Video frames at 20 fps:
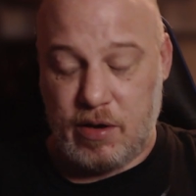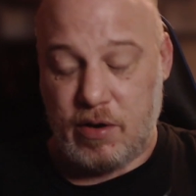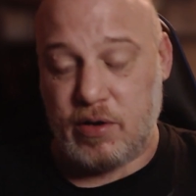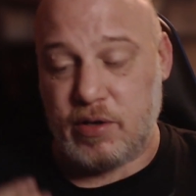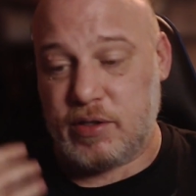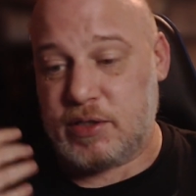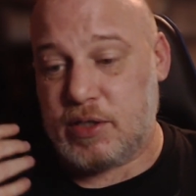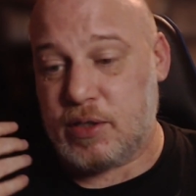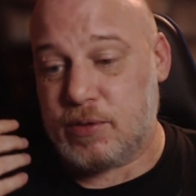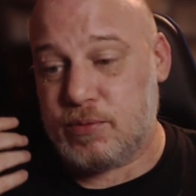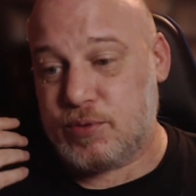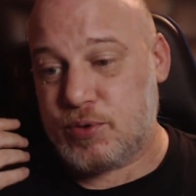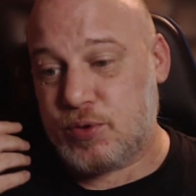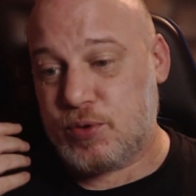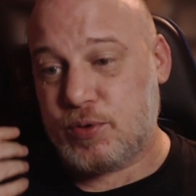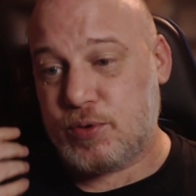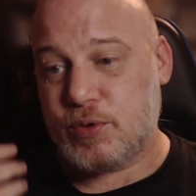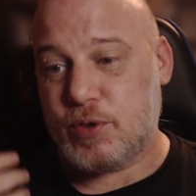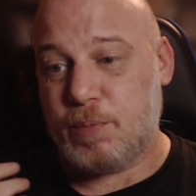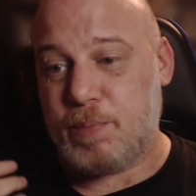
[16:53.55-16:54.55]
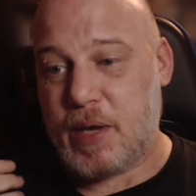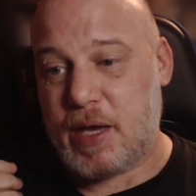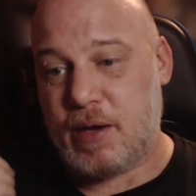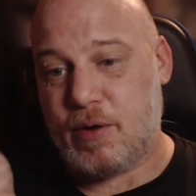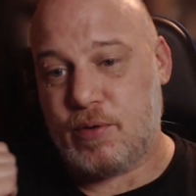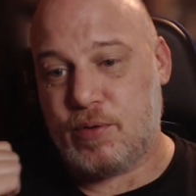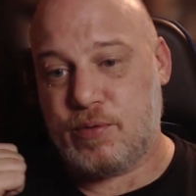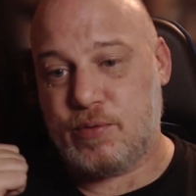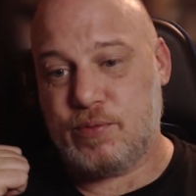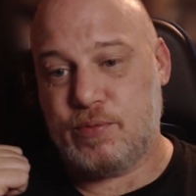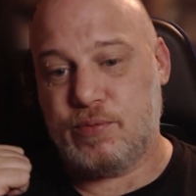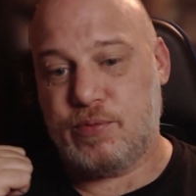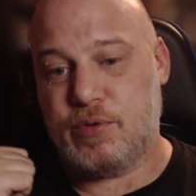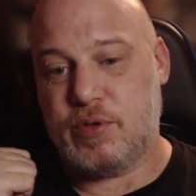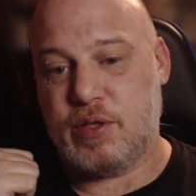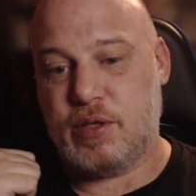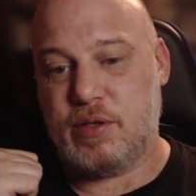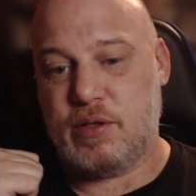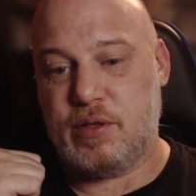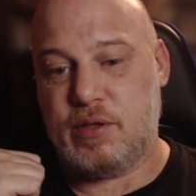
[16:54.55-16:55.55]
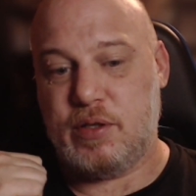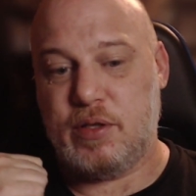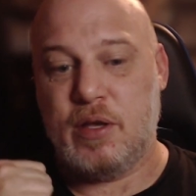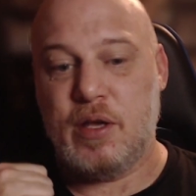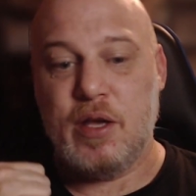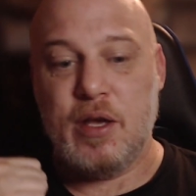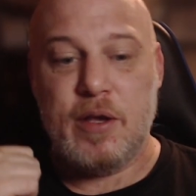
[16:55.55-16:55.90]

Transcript: I don't talk about all the